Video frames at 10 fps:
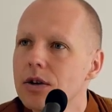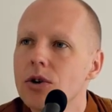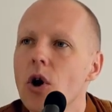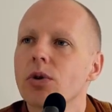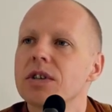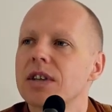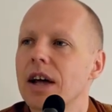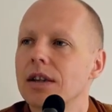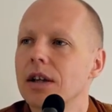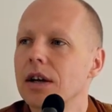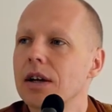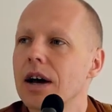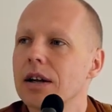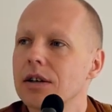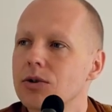Notice that thing
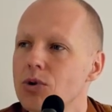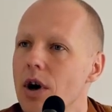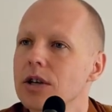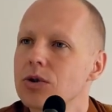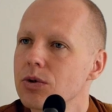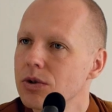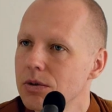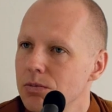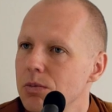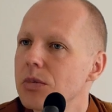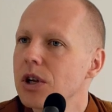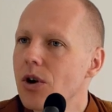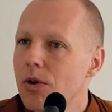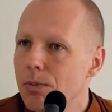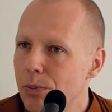and try to, you
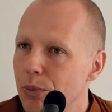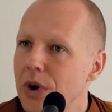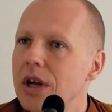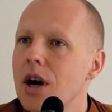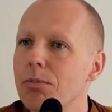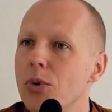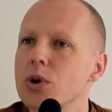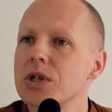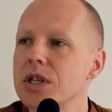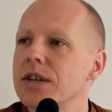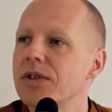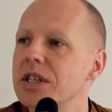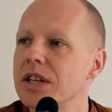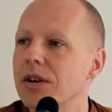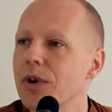know, bring up
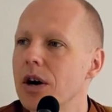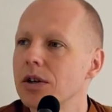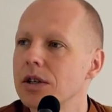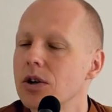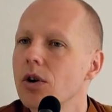positivity around it.